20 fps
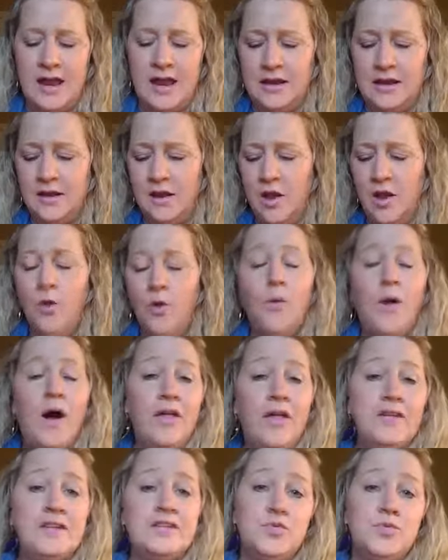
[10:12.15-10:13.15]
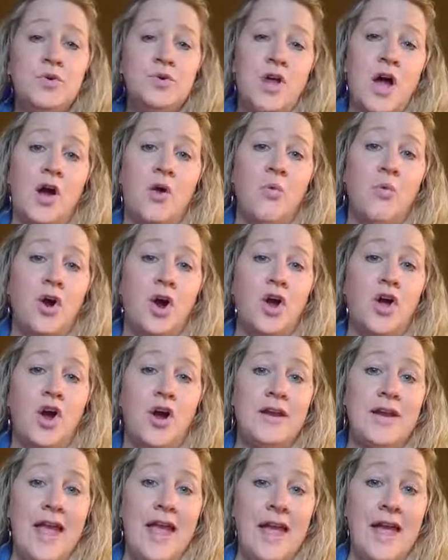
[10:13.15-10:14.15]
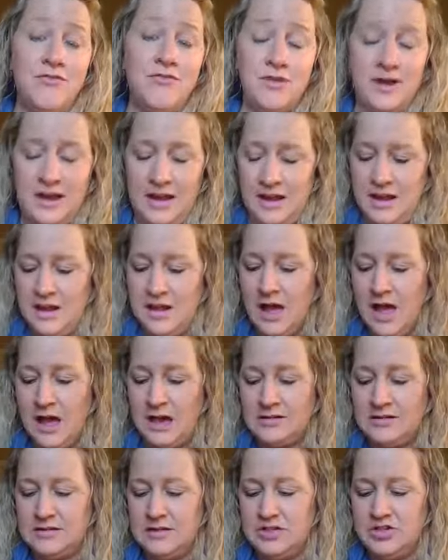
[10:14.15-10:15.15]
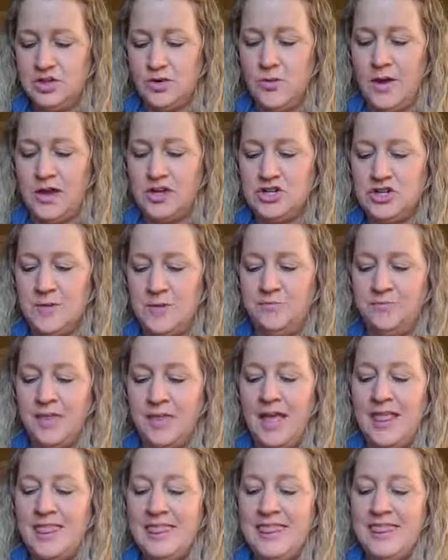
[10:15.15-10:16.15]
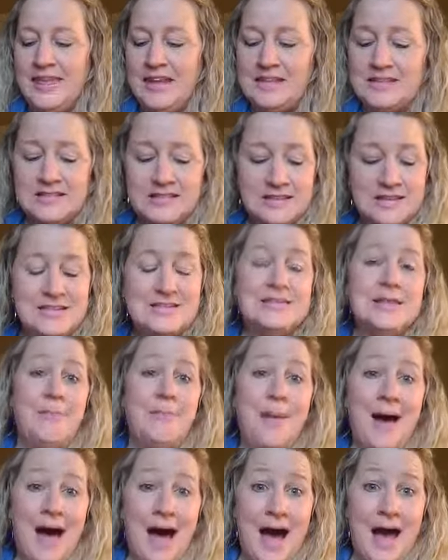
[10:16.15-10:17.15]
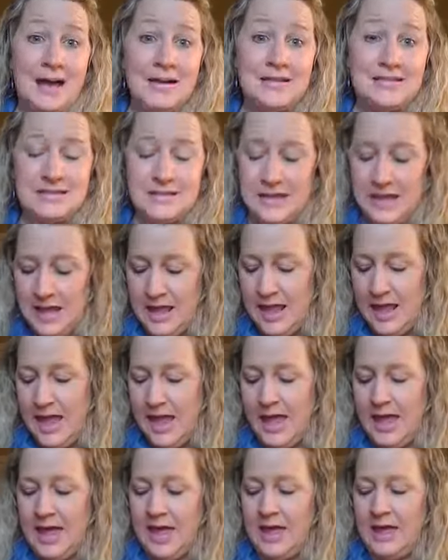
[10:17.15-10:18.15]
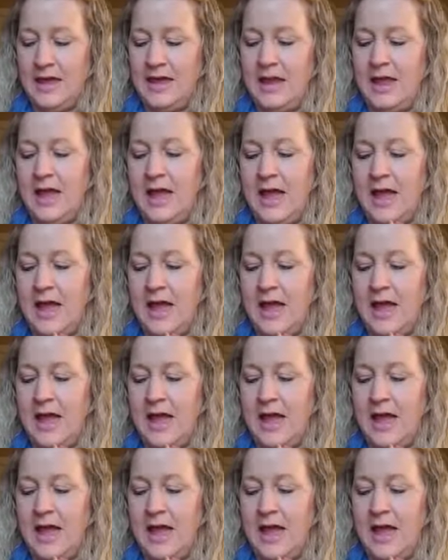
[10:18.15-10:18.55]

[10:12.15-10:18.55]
And while this would not work on every situation, this is the box. And